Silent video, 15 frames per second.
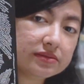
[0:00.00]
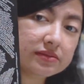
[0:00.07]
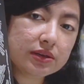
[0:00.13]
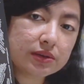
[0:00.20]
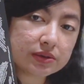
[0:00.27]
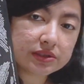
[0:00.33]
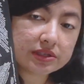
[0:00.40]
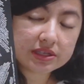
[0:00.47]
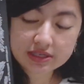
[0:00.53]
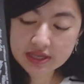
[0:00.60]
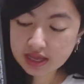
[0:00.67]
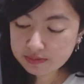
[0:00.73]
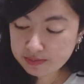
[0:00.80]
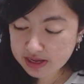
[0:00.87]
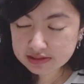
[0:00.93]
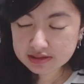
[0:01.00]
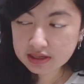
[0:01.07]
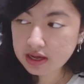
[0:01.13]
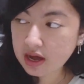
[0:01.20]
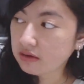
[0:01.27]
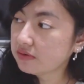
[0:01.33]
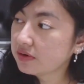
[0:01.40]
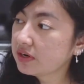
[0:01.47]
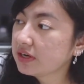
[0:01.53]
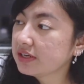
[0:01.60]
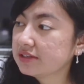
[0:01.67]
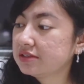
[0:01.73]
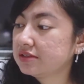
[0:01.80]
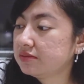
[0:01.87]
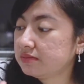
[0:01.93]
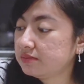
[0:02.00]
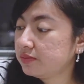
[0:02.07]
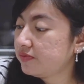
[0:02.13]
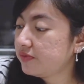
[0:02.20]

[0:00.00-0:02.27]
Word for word: looks the same as the cover it's